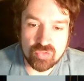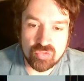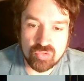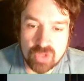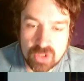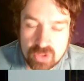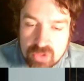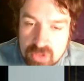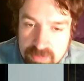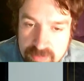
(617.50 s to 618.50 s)
a
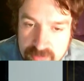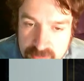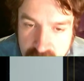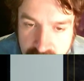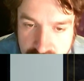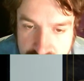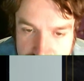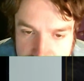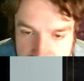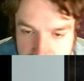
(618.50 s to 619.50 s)
good
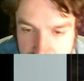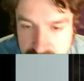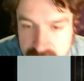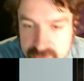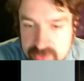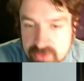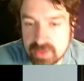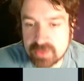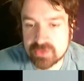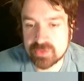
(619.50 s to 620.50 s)
class, a good balanced
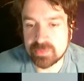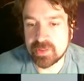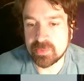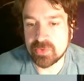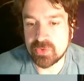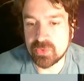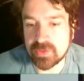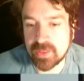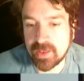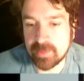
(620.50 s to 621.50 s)
class, should be able to
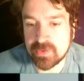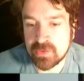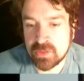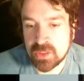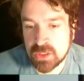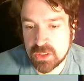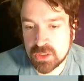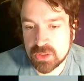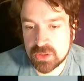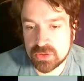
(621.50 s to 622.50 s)
adapt
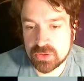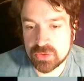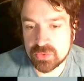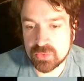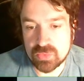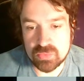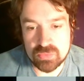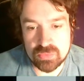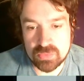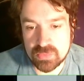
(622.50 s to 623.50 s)
to
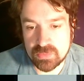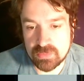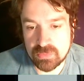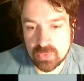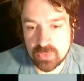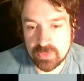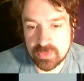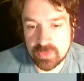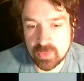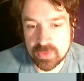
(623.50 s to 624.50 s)
more
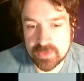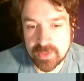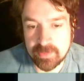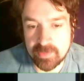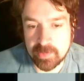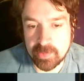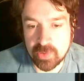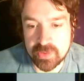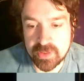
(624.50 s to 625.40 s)
than one type of opponent.